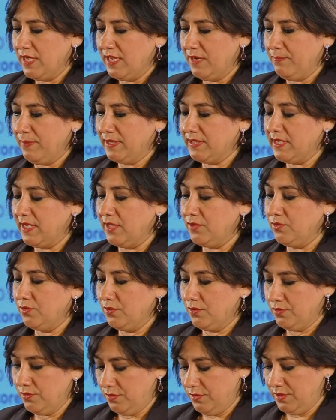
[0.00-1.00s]
And so we
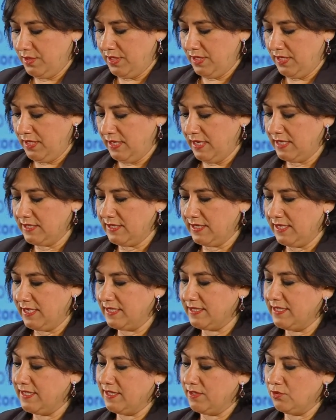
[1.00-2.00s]
adopted
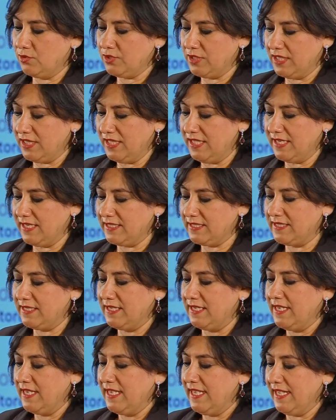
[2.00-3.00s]

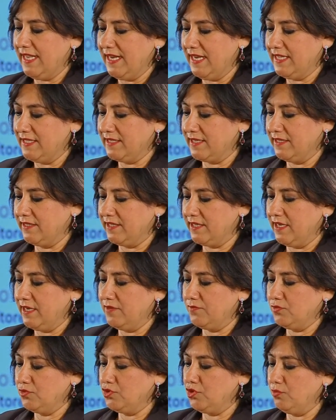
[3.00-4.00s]
about 12 days
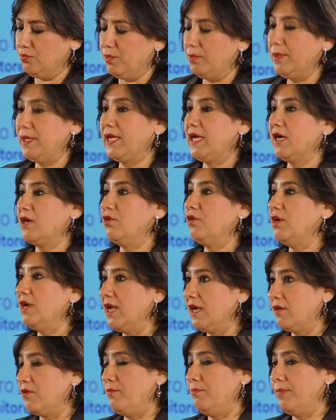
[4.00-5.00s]
ago
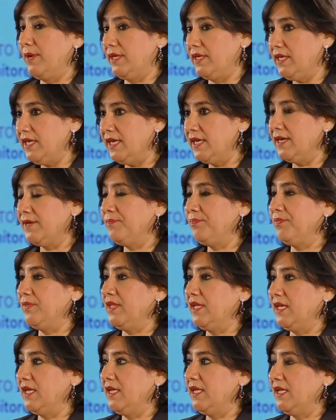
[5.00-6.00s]
in the function
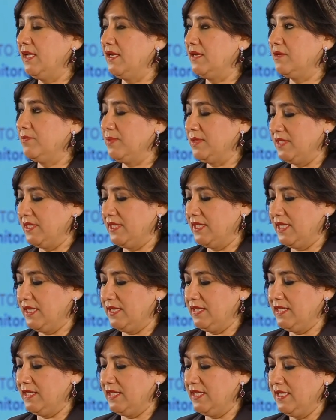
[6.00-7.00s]
uh,
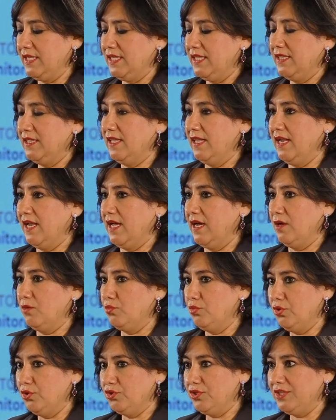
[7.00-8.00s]
with the
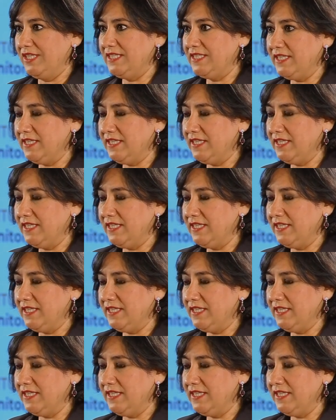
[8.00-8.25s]
representative